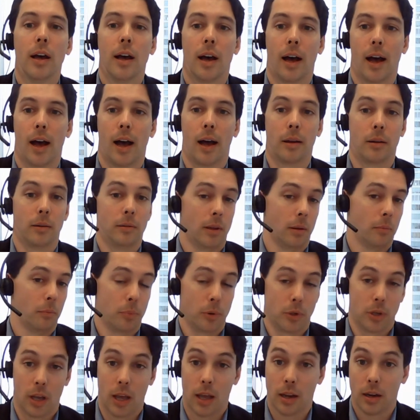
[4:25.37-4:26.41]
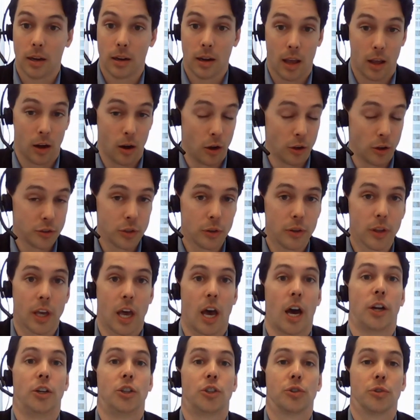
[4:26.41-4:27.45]
and also the
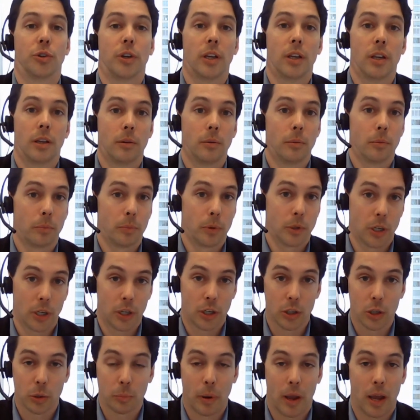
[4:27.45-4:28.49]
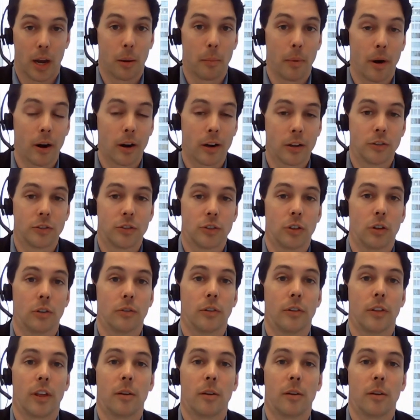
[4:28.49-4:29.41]
country, in particular Pan American Silver.